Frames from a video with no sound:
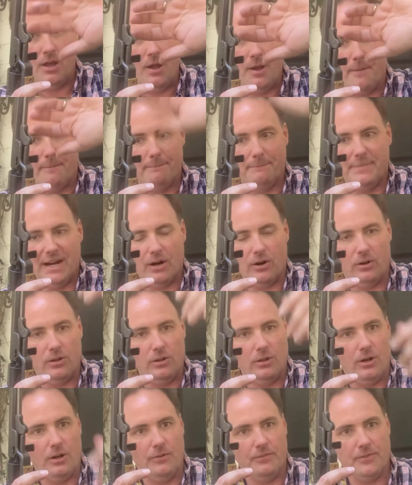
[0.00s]
barrel
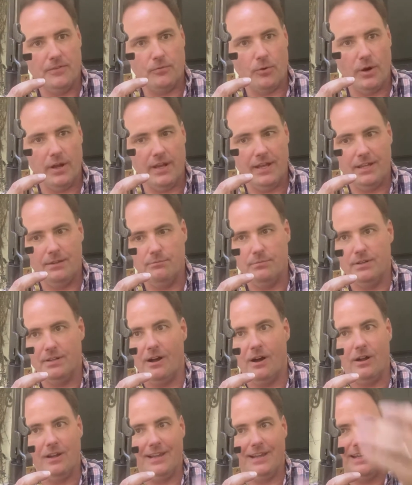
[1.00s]
off the frame, but
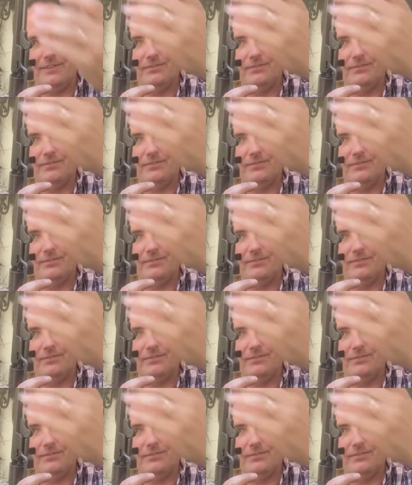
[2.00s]
all I have